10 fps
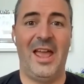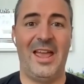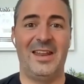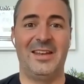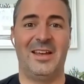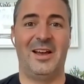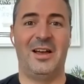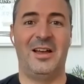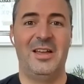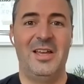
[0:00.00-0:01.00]
And
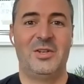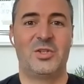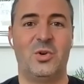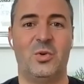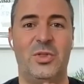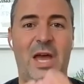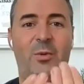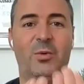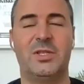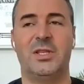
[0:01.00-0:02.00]
uh, so
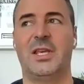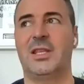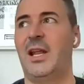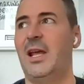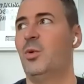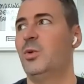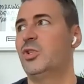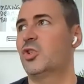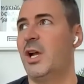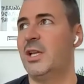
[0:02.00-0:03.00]
that was the thing that I
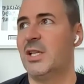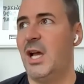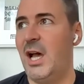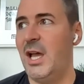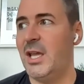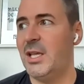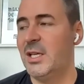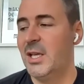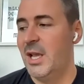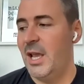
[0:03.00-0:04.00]
always tried to hide.